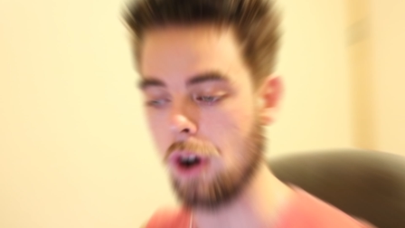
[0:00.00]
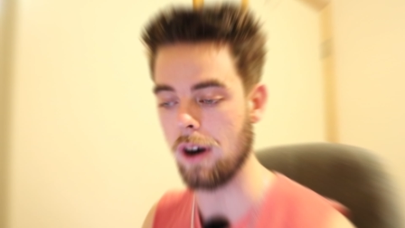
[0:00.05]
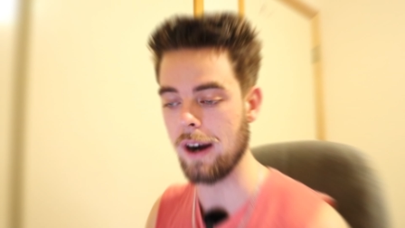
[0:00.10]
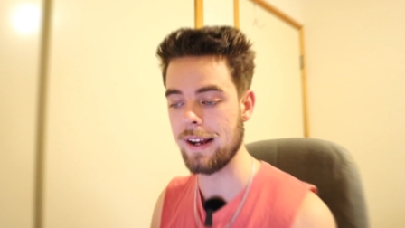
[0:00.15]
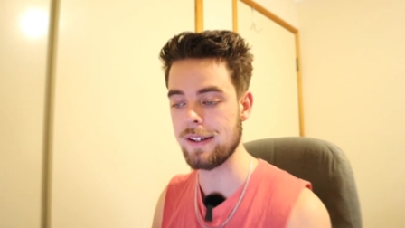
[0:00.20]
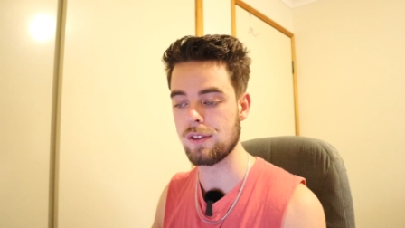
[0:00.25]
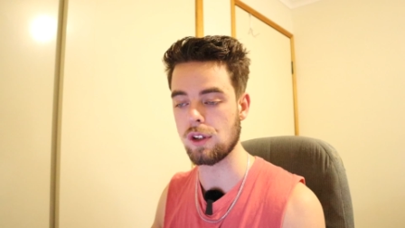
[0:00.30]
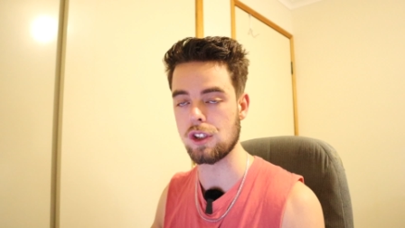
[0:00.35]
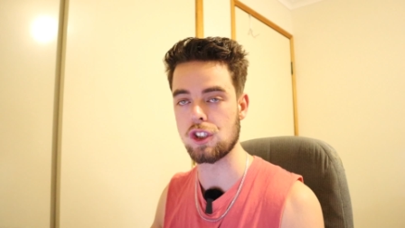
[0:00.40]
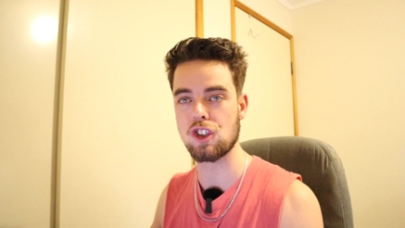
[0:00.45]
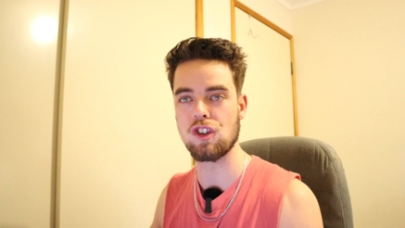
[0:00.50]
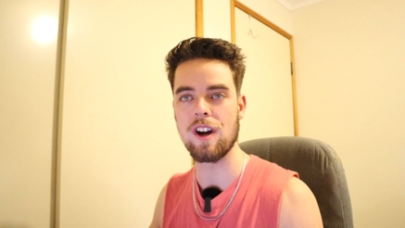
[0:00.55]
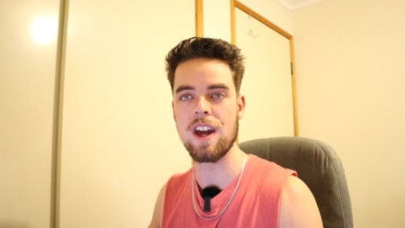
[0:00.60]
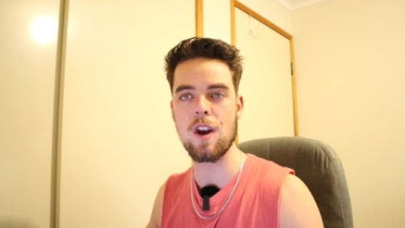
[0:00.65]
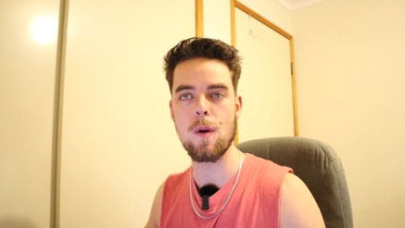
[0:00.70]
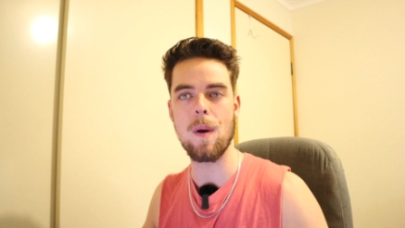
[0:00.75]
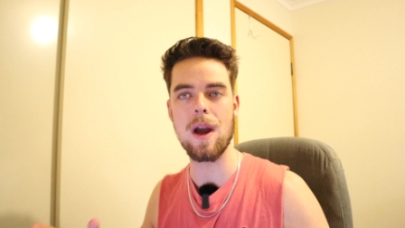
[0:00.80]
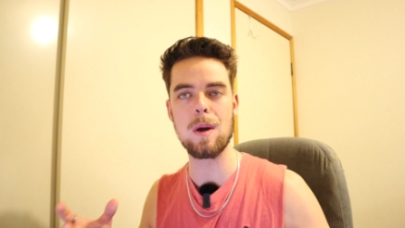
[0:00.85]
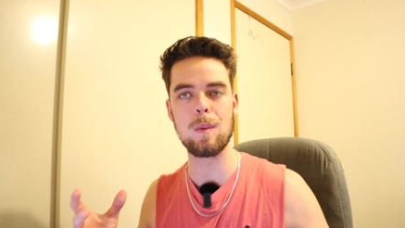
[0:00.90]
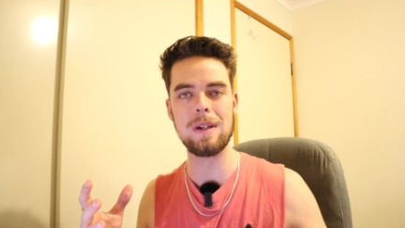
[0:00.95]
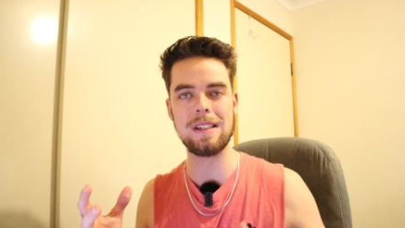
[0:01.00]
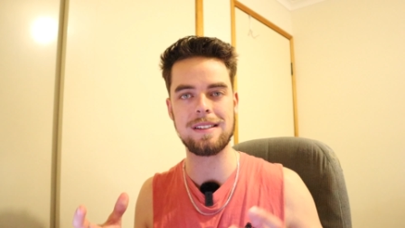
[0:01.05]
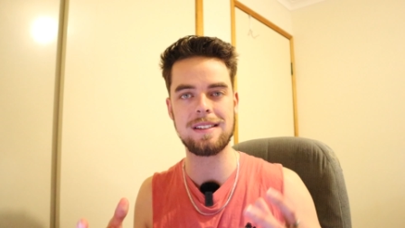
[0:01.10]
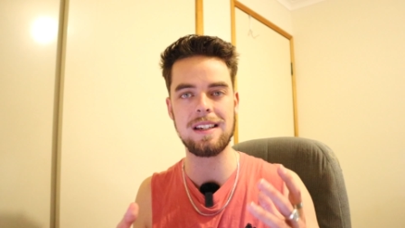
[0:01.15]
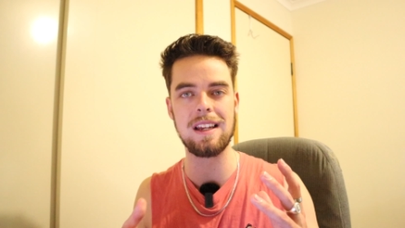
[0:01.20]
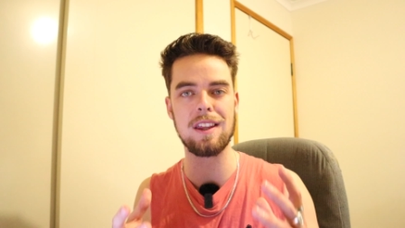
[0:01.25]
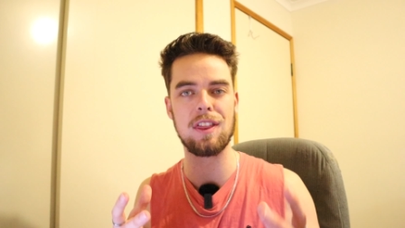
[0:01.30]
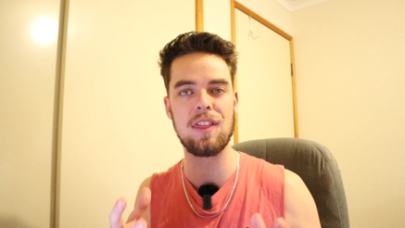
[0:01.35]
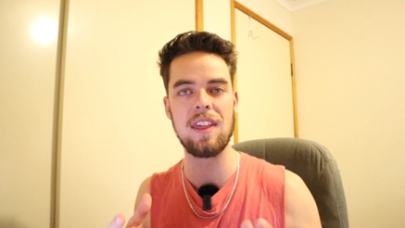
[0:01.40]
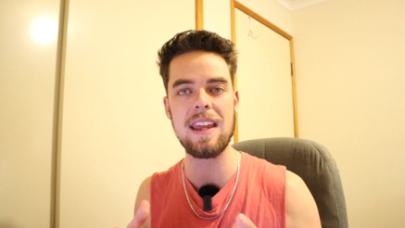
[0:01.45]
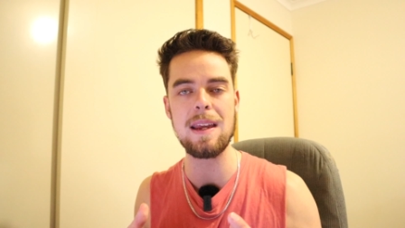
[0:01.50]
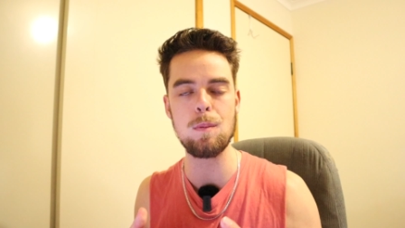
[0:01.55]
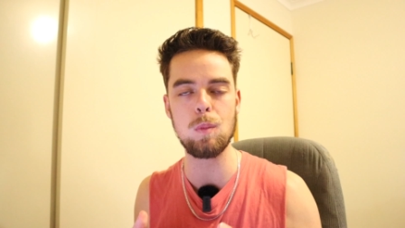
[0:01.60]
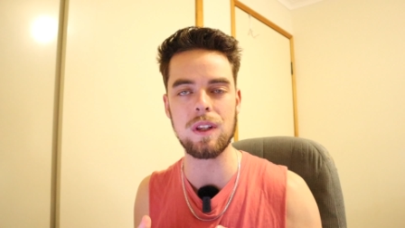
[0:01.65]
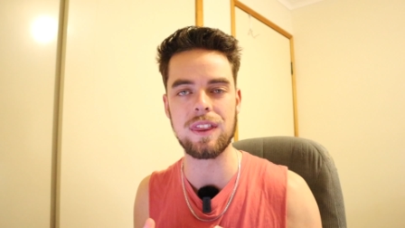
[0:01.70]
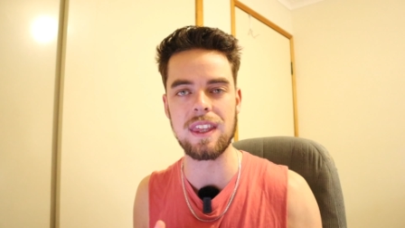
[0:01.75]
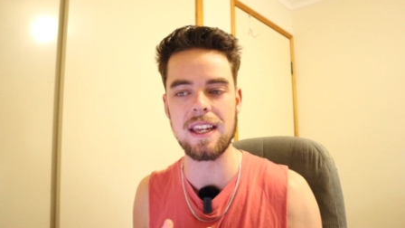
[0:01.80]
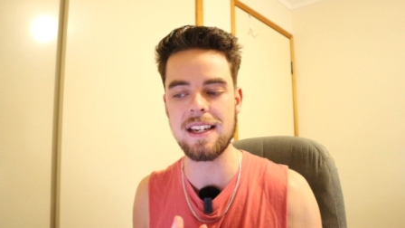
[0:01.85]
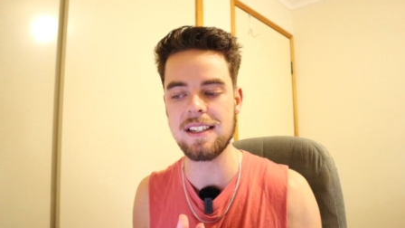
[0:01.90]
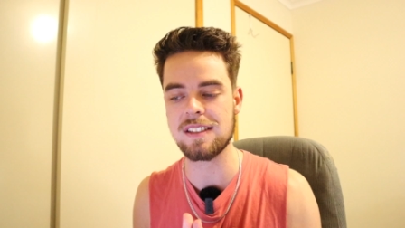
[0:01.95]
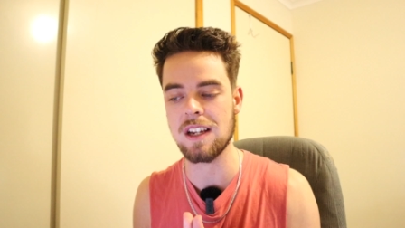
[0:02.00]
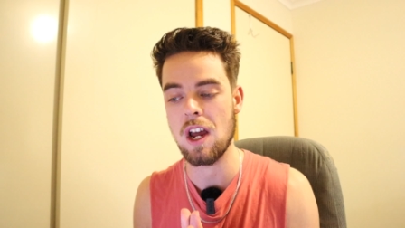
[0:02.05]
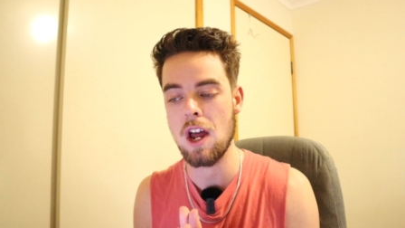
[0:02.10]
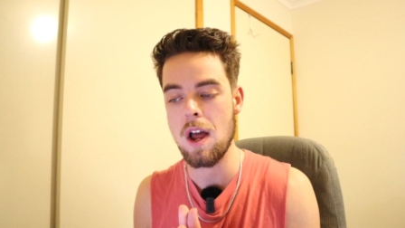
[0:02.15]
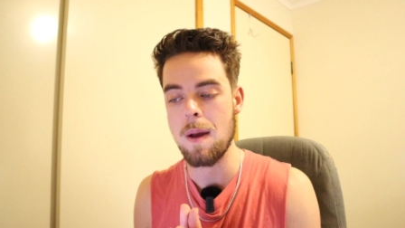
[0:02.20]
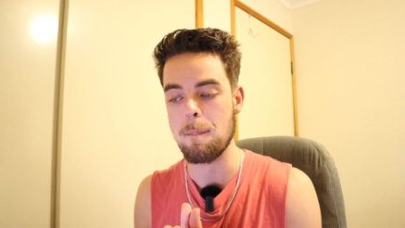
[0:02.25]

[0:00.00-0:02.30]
All right, so straight away we see a theme with these.